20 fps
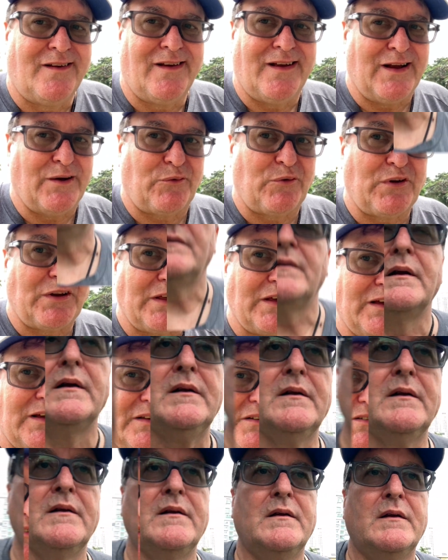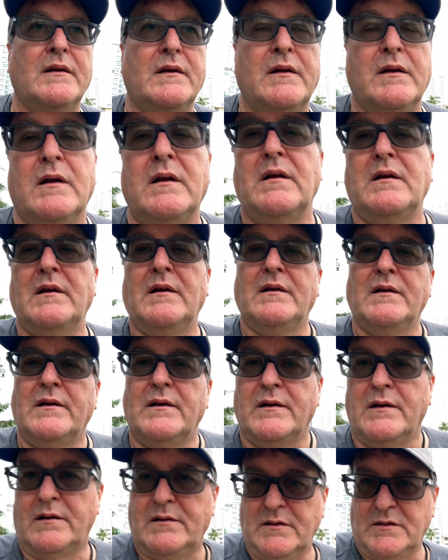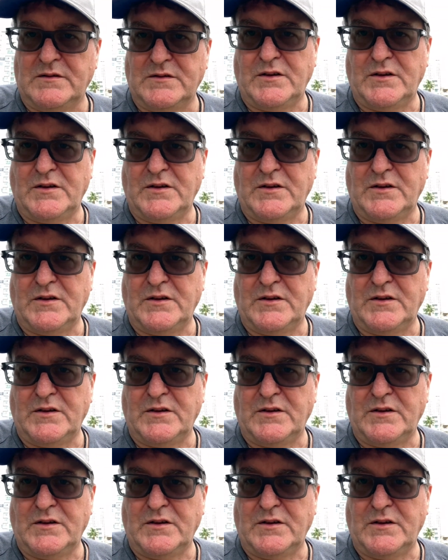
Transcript: It really is.